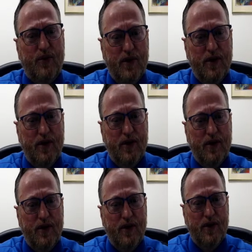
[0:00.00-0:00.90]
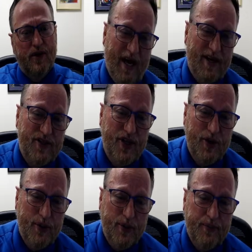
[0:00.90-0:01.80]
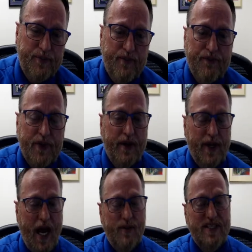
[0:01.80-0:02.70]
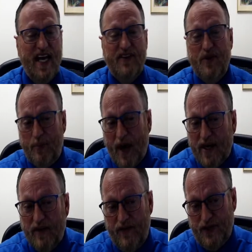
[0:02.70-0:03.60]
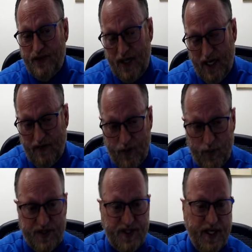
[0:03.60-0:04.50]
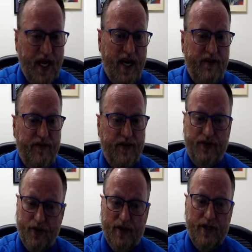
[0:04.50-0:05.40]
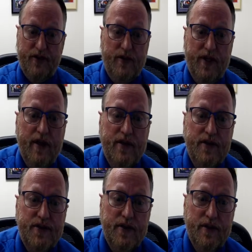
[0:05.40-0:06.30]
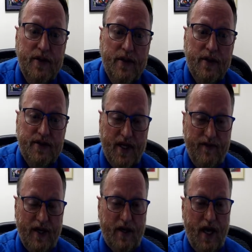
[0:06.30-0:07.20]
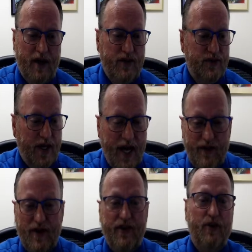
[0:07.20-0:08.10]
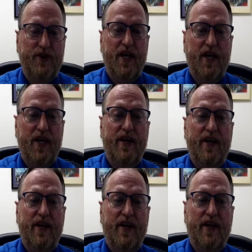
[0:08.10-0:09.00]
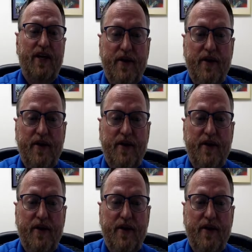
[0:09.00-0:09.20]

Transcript: Because I want to repackage you. Now, I was at the Bonaventure every Wednesday night for 32 years. 7 o'clock, there was a line around the hotel to get hold of me.